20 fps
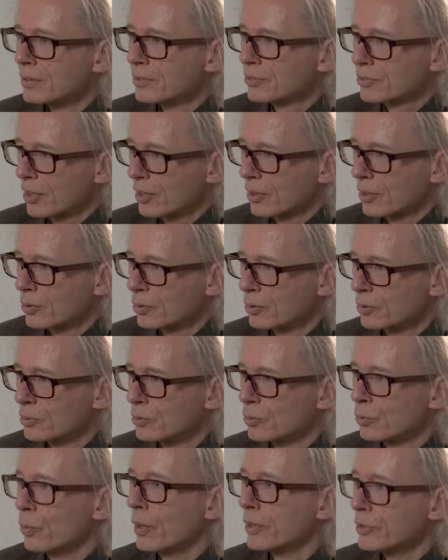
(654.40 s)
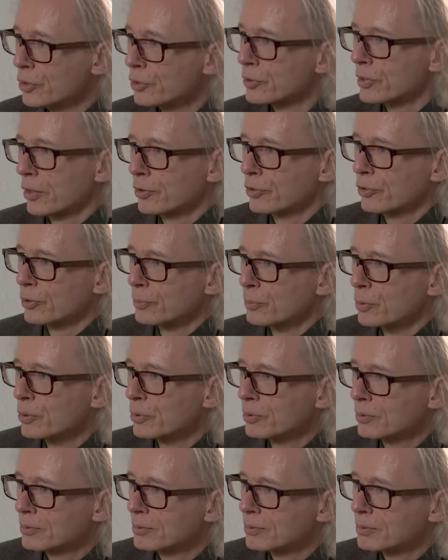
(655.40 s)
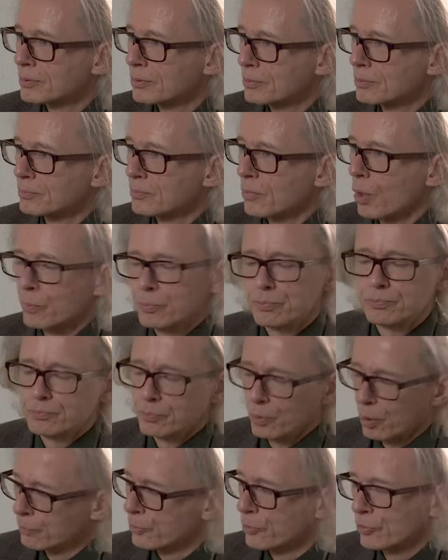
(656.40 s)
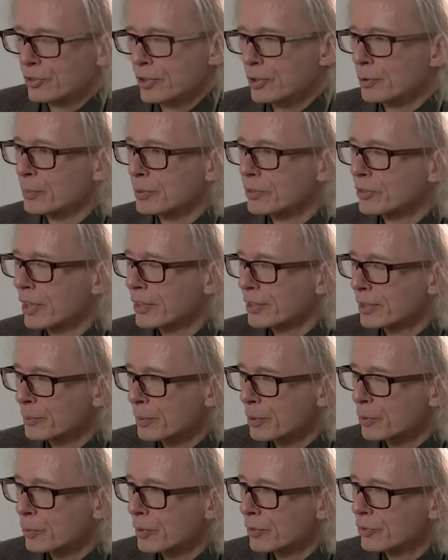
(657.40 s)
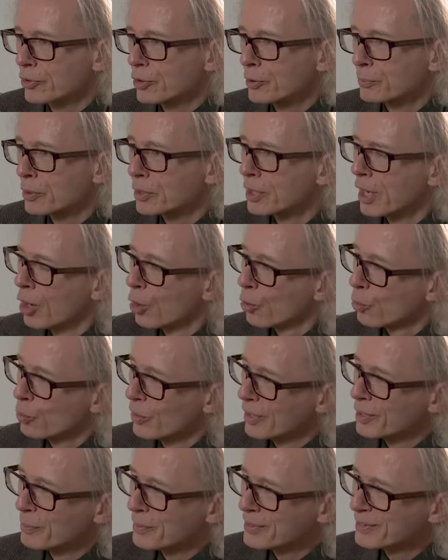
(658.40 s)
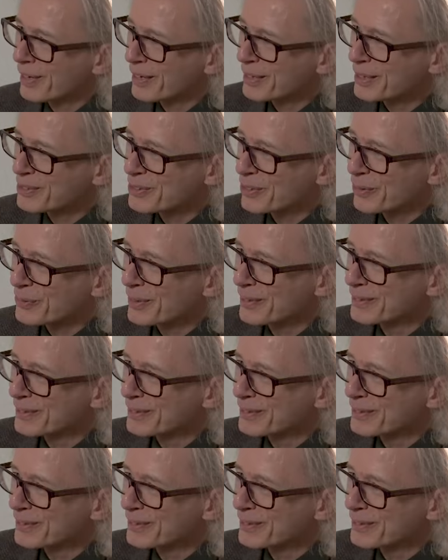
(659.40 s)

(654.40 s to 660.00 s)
So when you go to the moon, obviously you'll be taking me with you, but will you be taking John